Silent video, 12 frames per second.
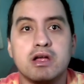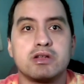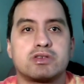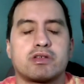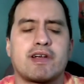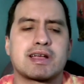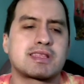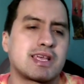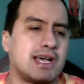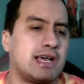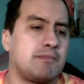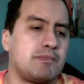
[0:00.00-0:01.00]
to the fact
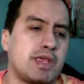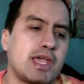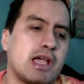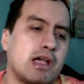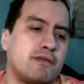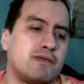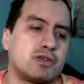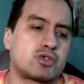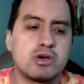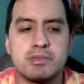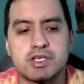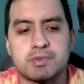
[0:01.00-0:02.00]
that they have so
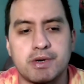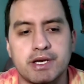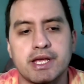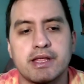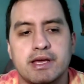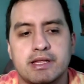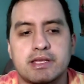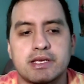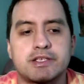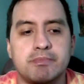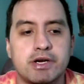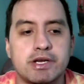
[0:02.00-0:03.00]
much money that
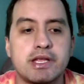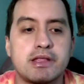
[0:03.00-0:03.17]
this money,